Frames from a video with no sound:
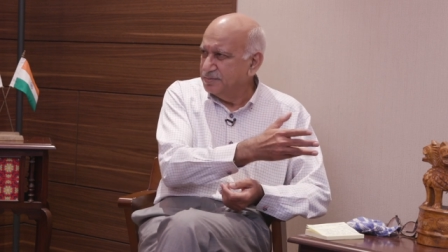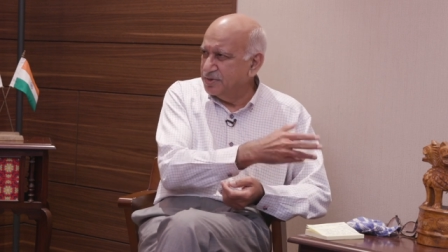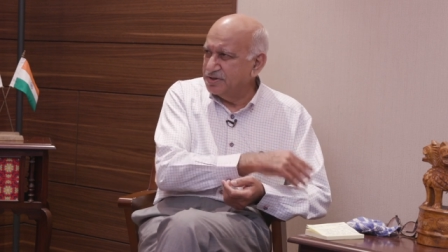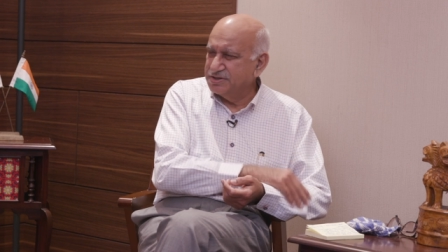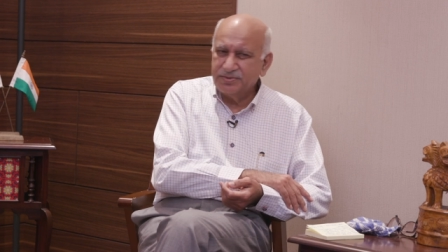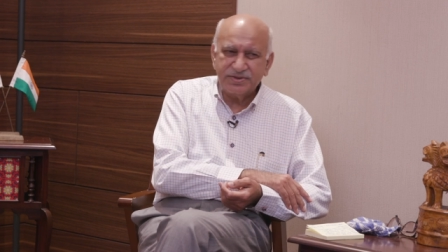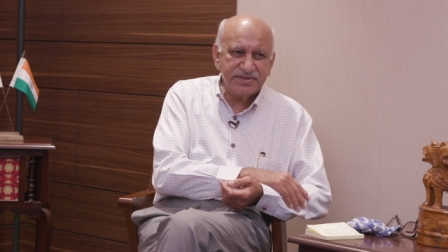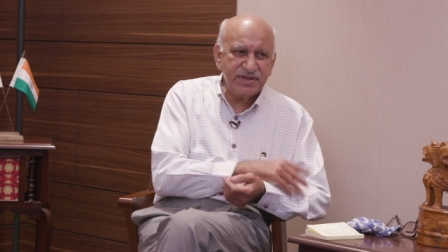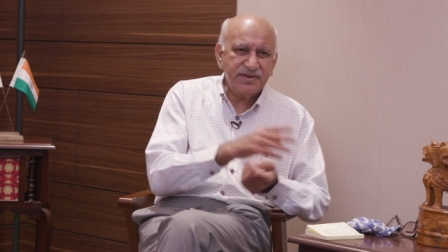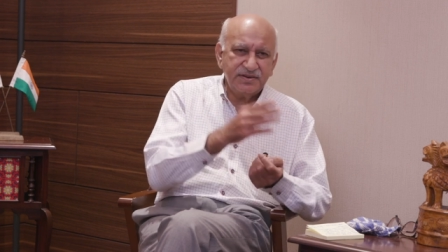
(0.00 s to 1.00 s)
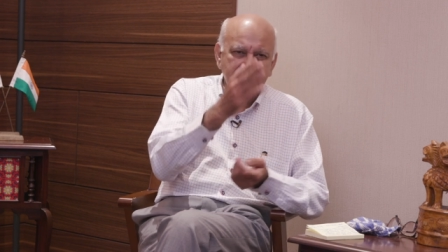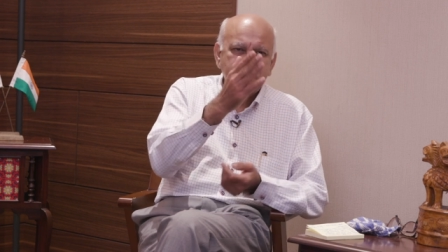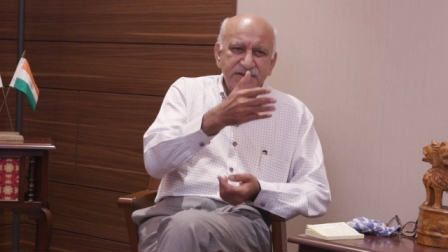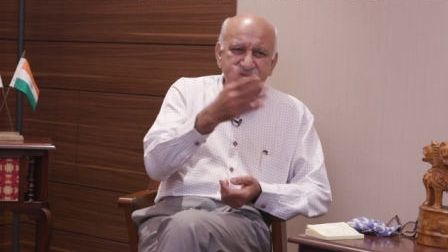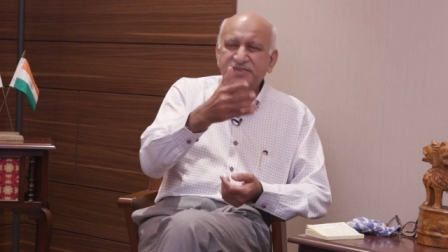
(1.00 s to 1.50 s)
because he was then
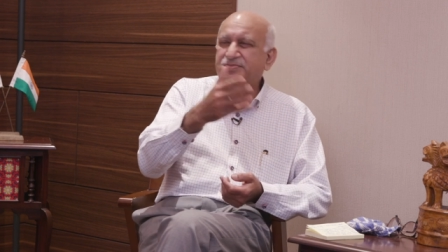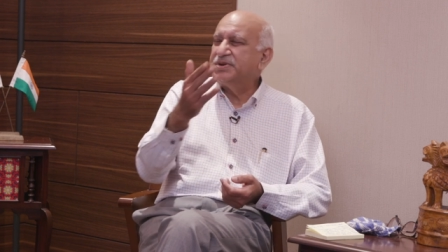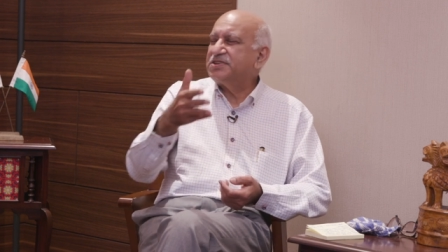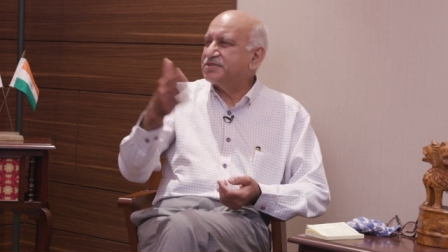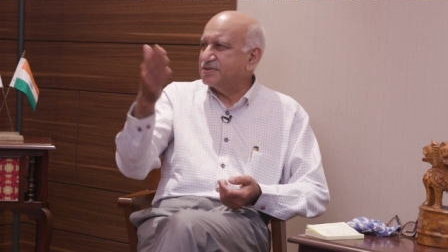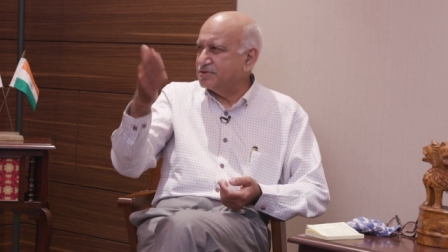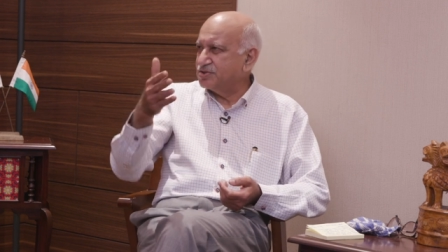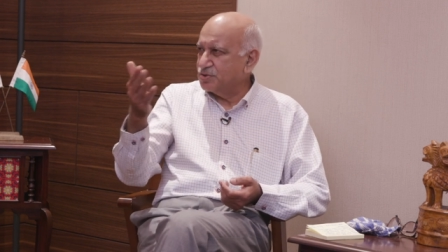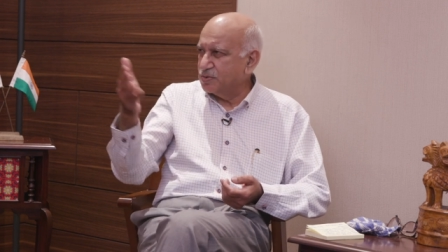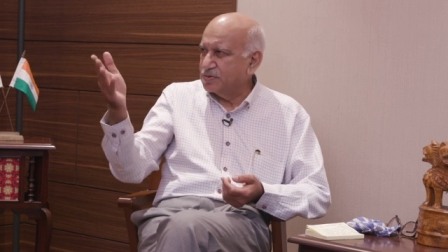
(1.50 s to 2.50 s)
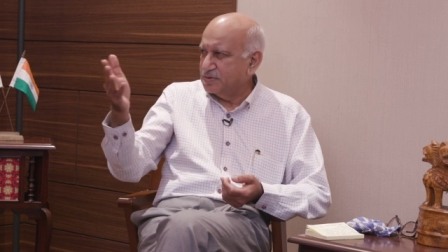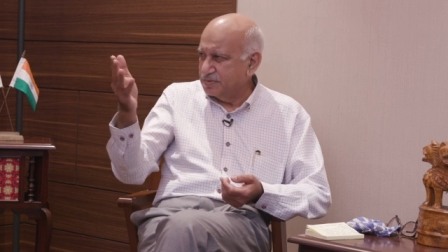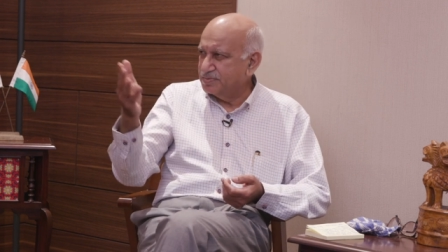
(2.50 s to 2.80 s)
chief minister stroke